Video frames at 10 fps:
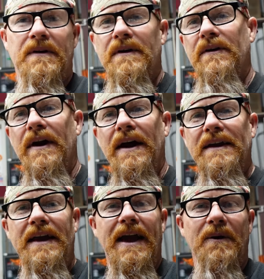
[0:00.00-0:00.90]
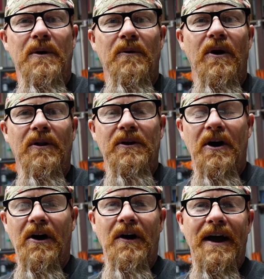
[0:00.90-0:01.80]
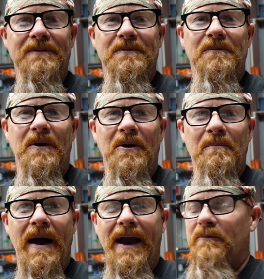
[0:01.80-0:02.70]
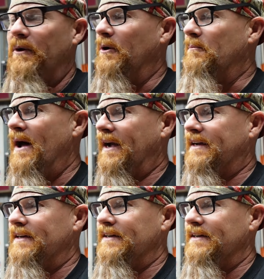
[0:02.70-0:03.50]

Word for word: All right, yeah, we're rolling. All right, welcome back. We are back.